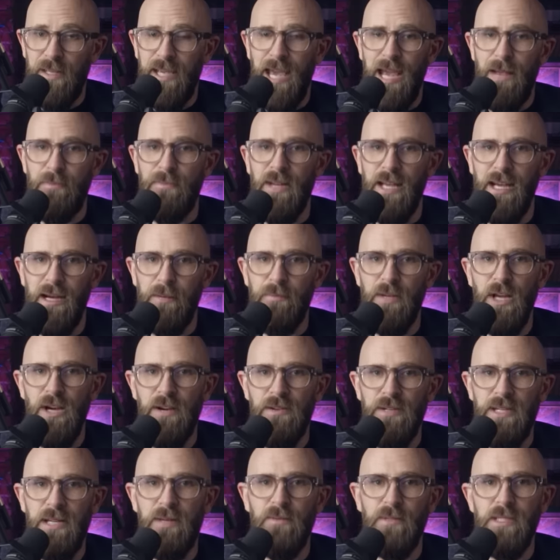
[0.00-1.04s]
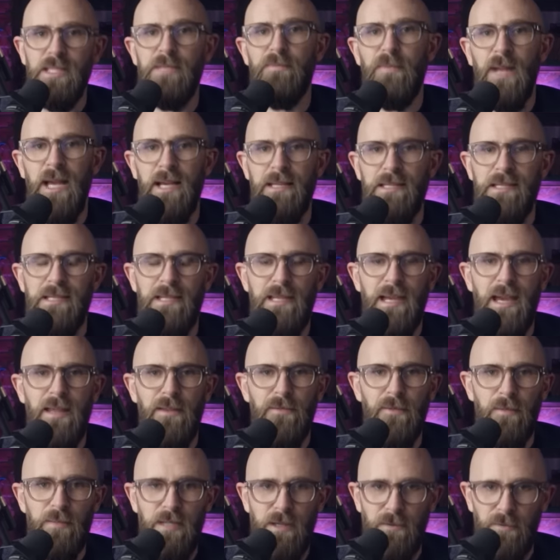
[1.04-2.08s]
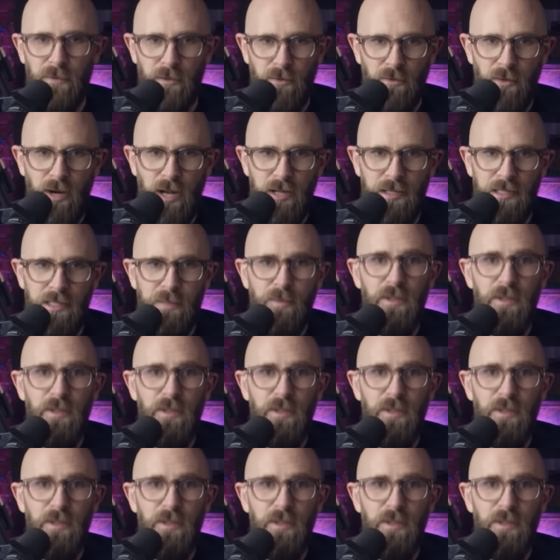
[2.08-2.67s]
The gameplay uploaded was spliced together from different runs,